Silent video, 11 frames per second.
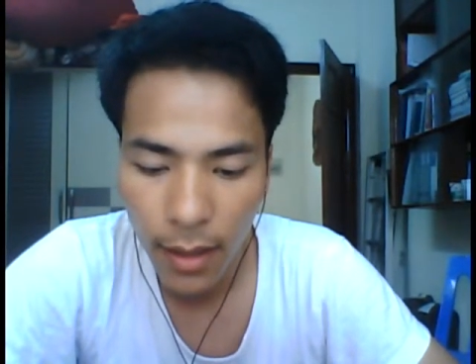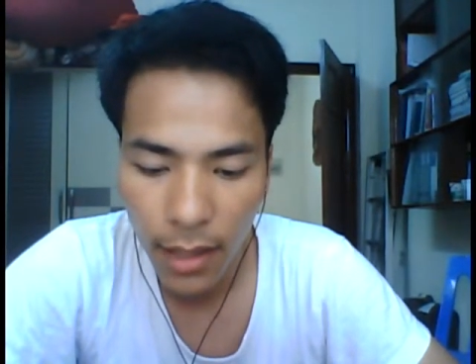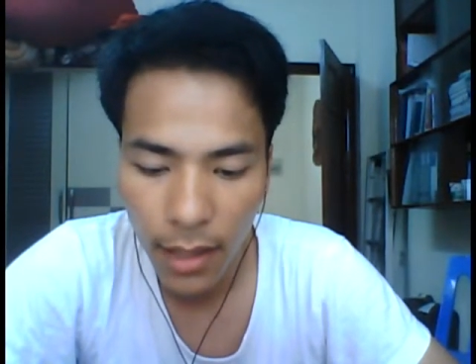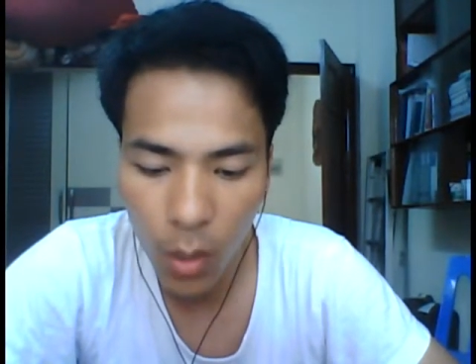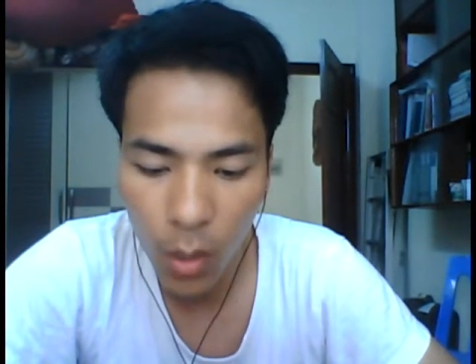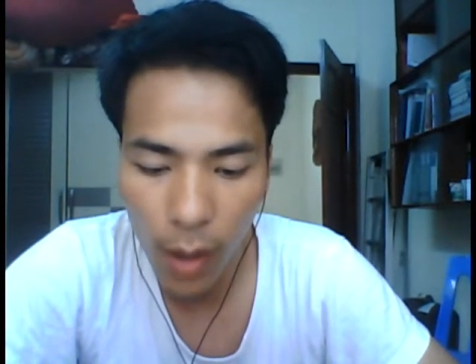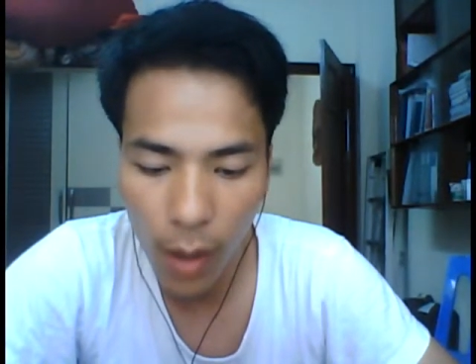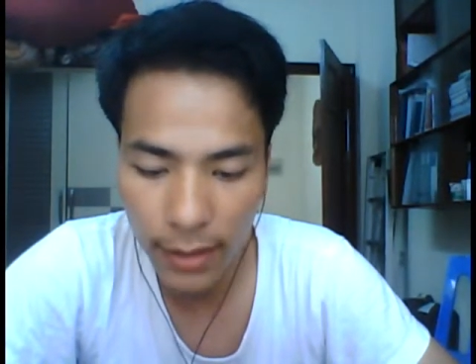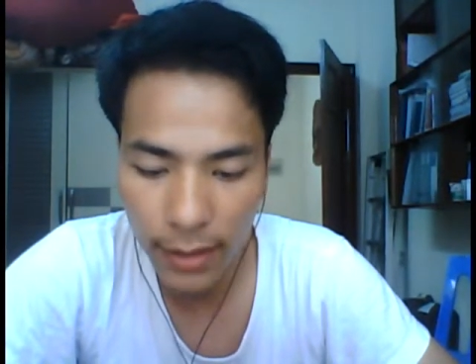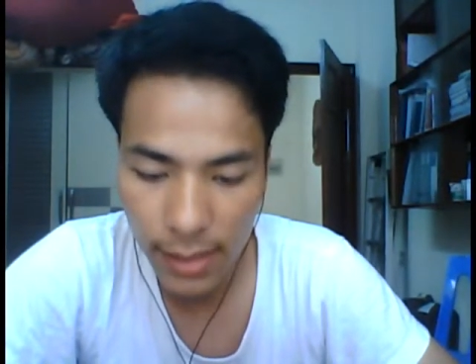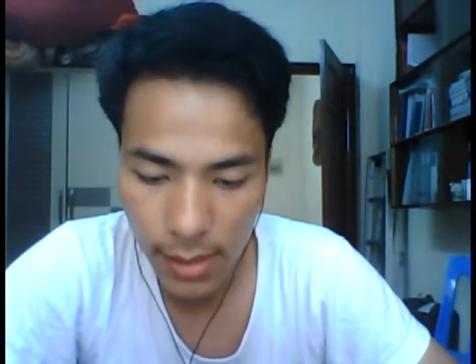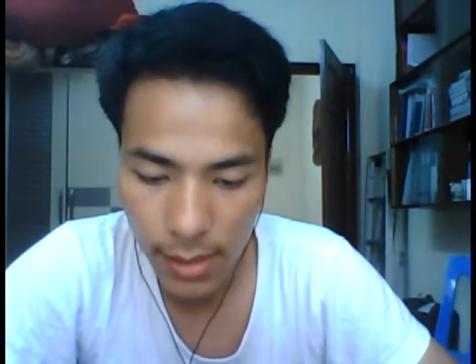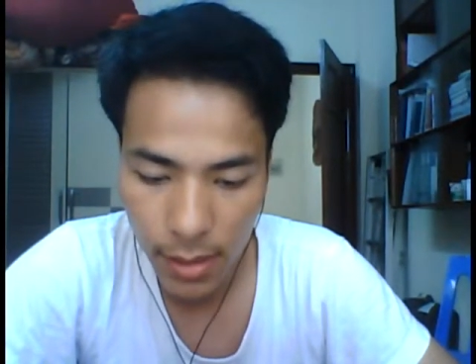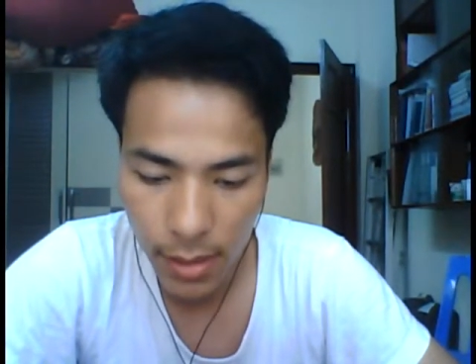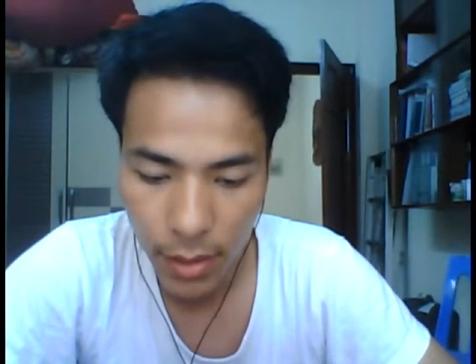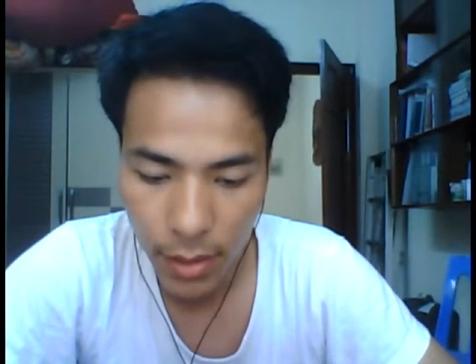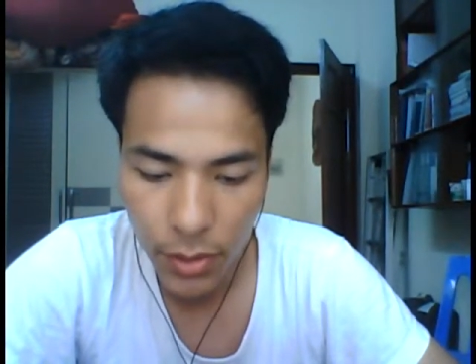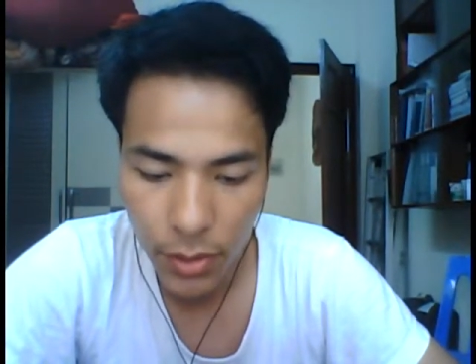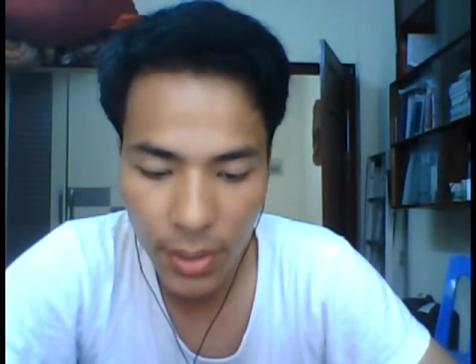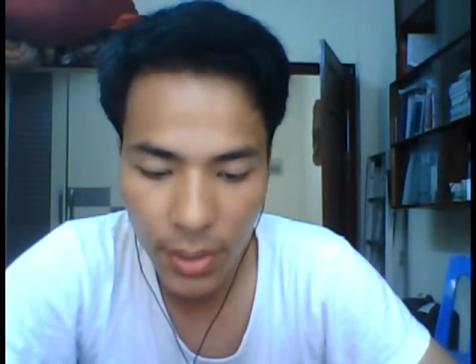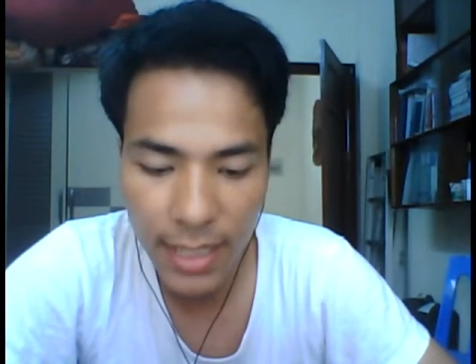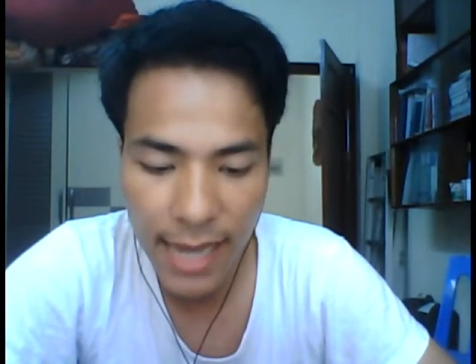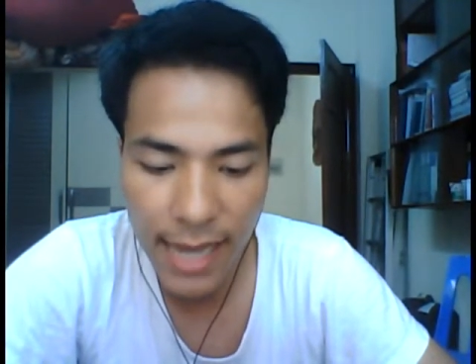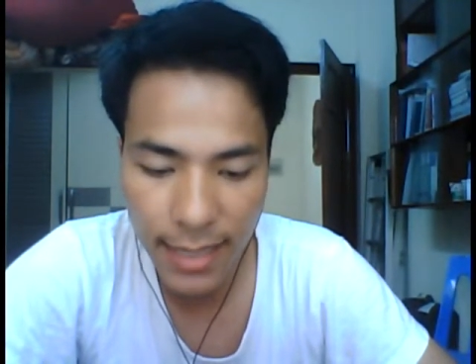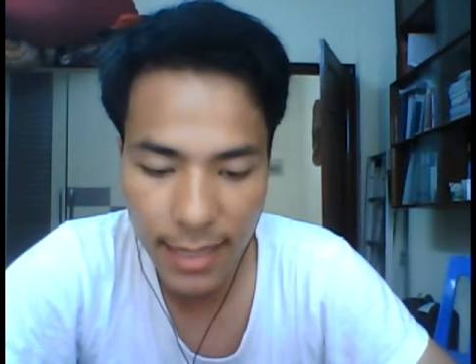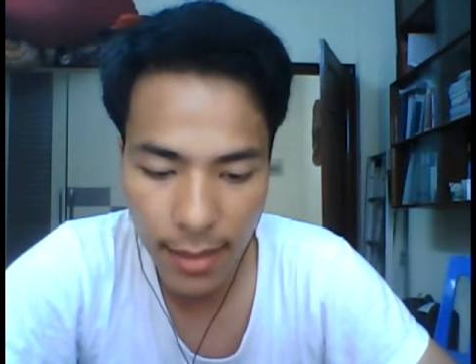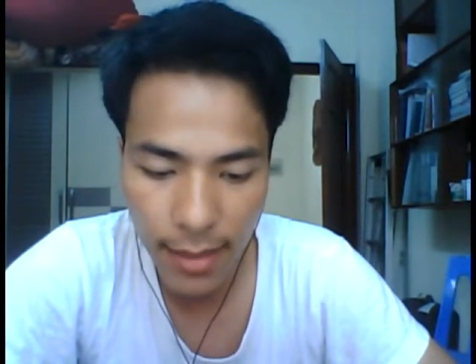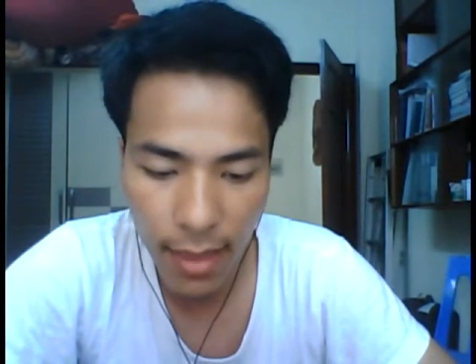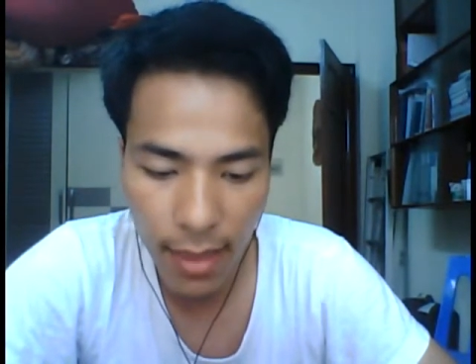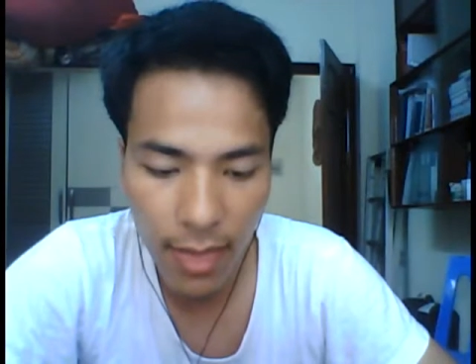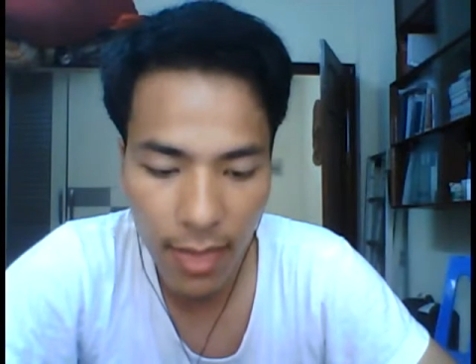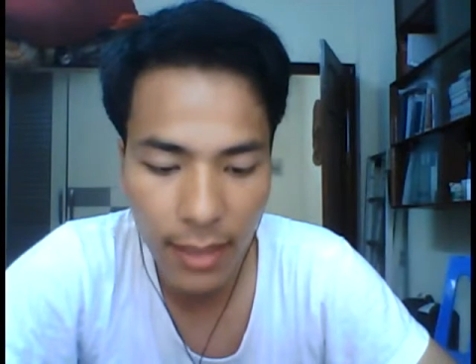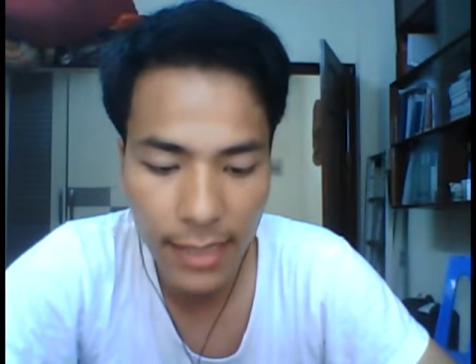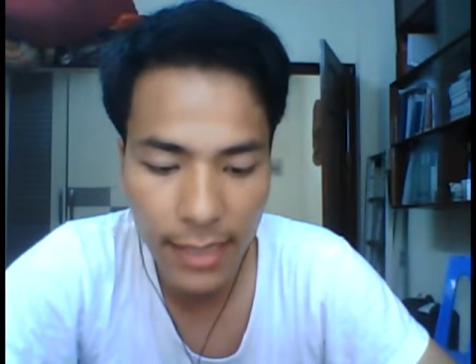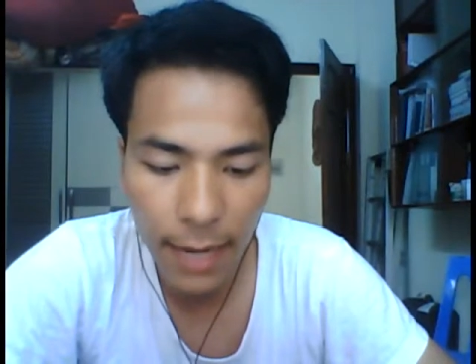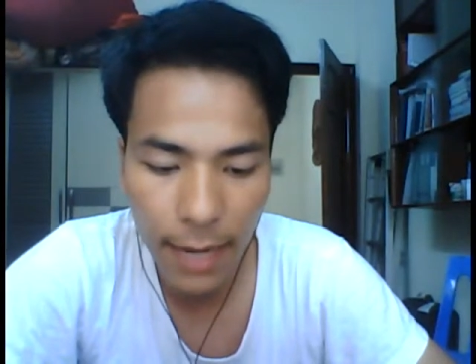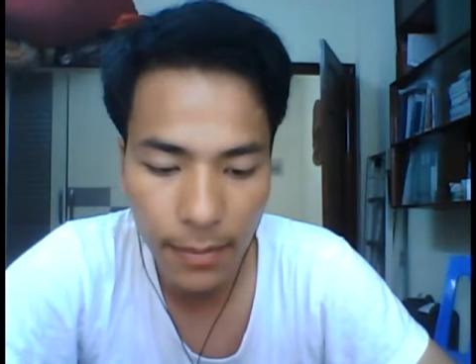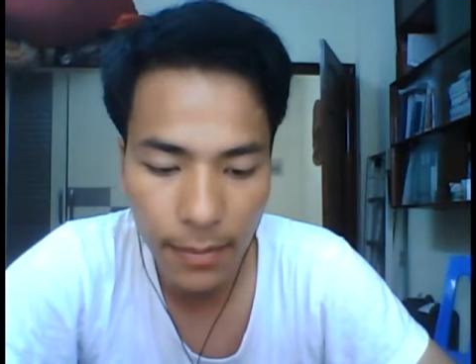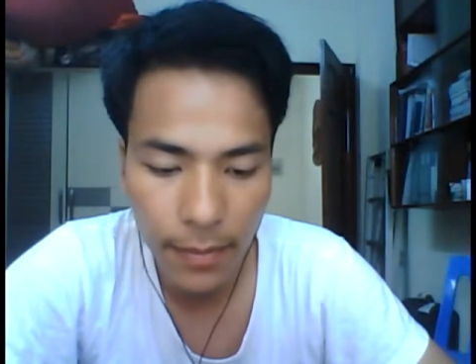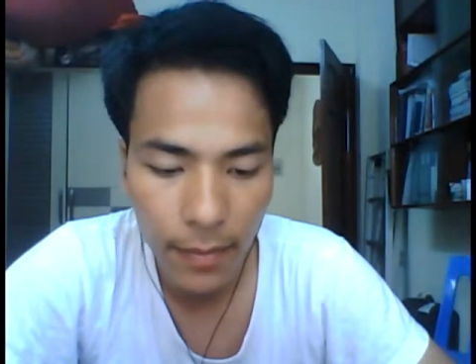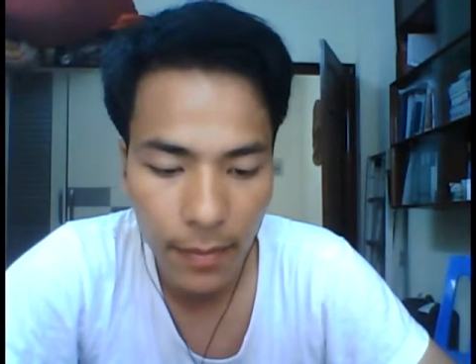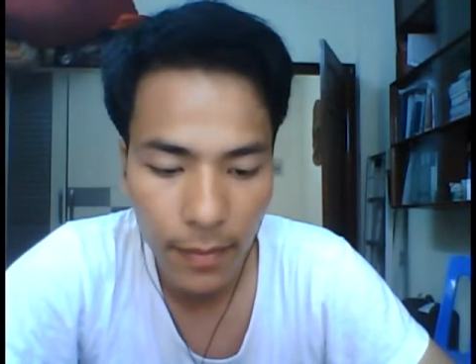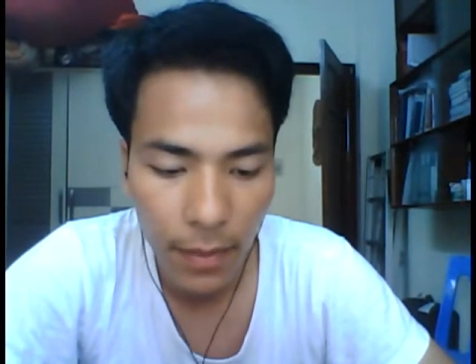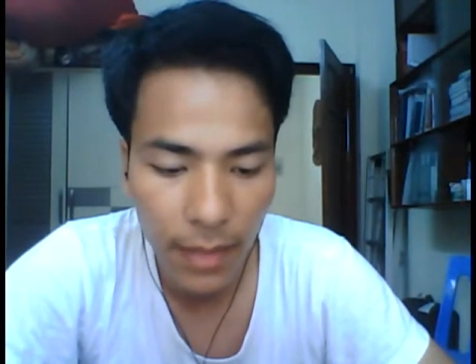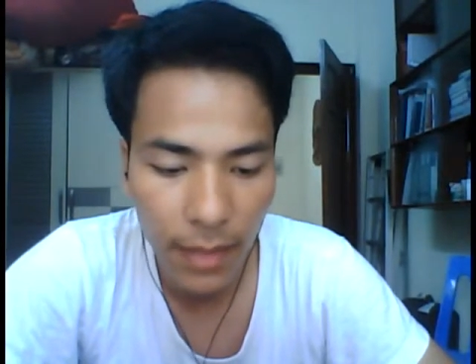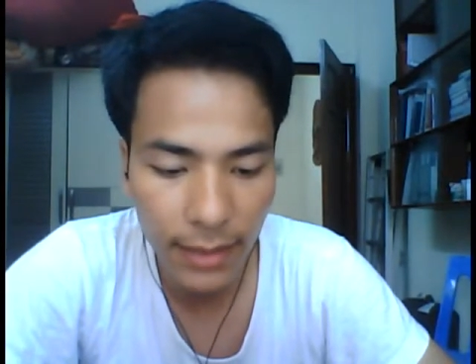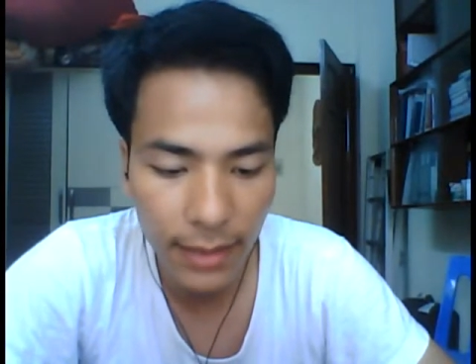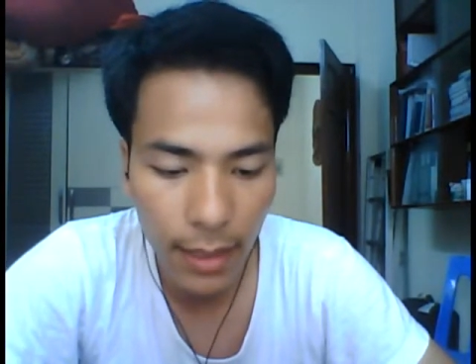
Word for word: He wants to success in the exam, but